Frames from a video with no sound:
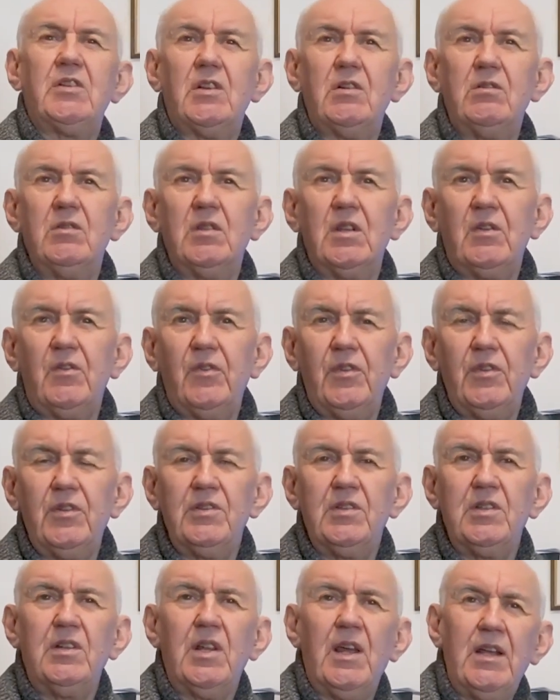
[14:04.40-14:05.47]
don't, they'd
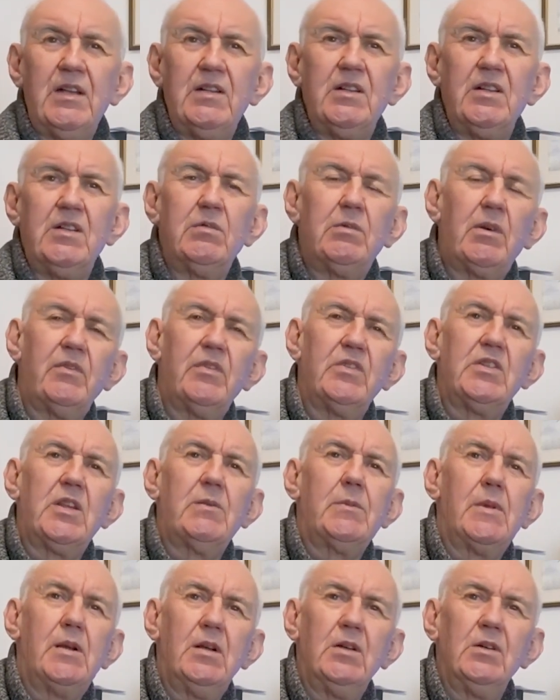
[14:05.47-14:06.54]
find it handy to have a
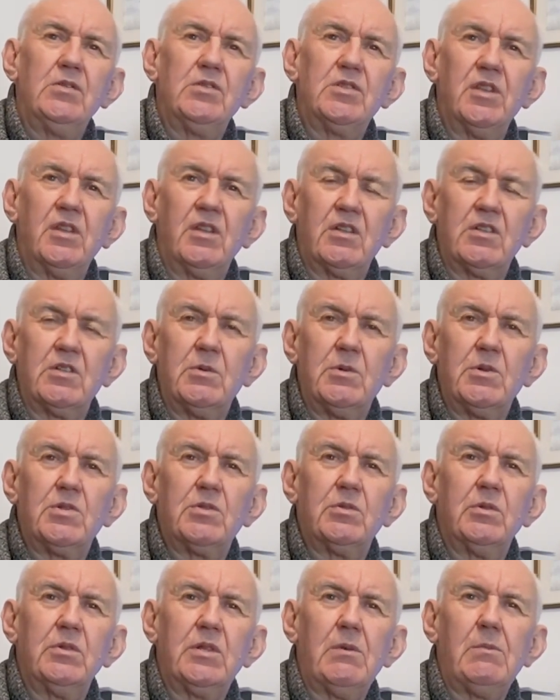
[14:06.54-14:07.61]
dummy load so they could switch
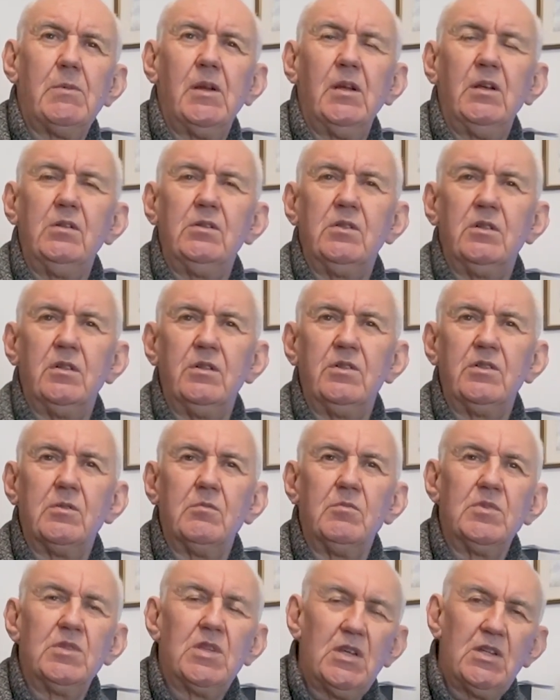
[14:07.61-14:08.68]
to a dummy load to do
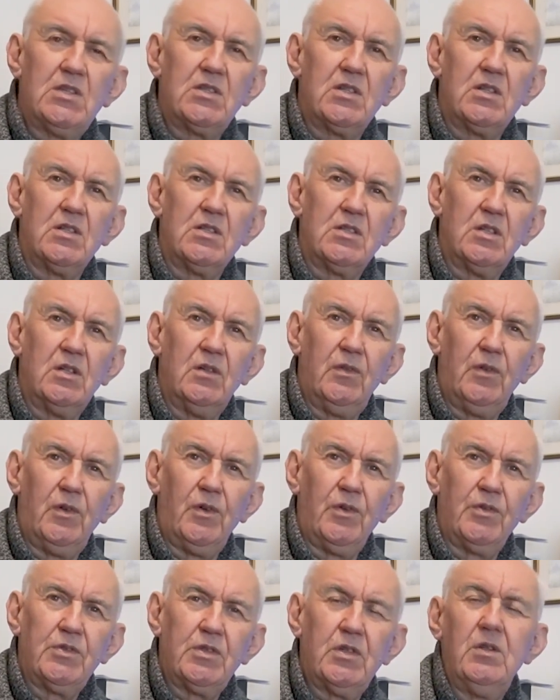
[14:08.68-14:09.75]
some testing and so
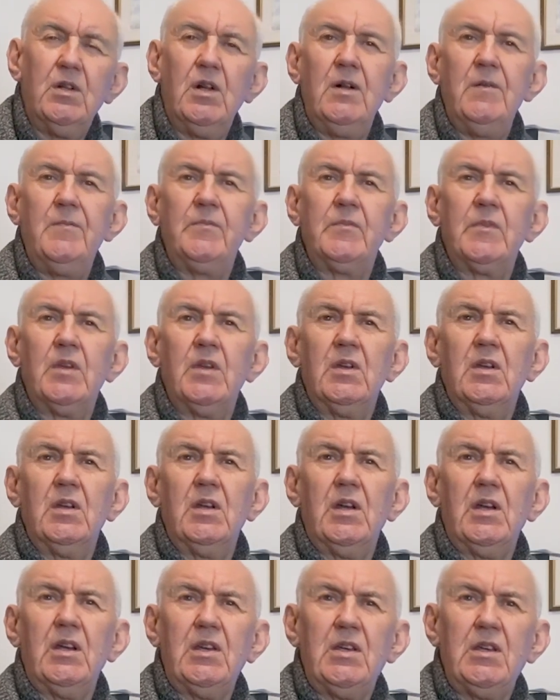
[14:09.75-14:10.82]
forth. So
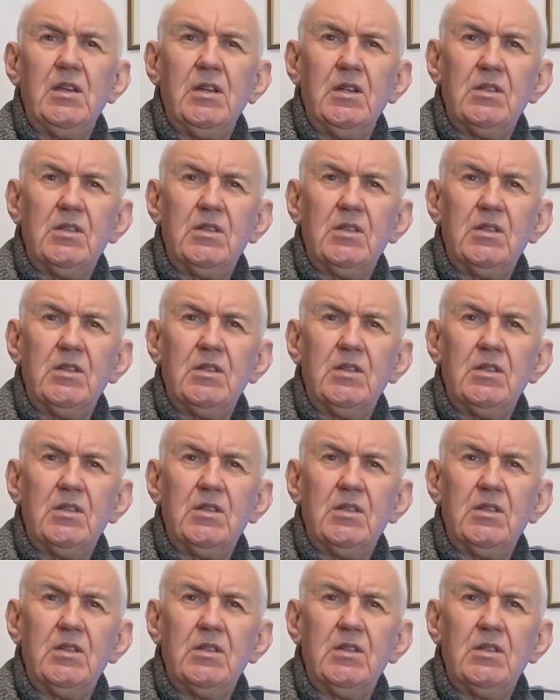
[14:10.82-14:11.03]
a,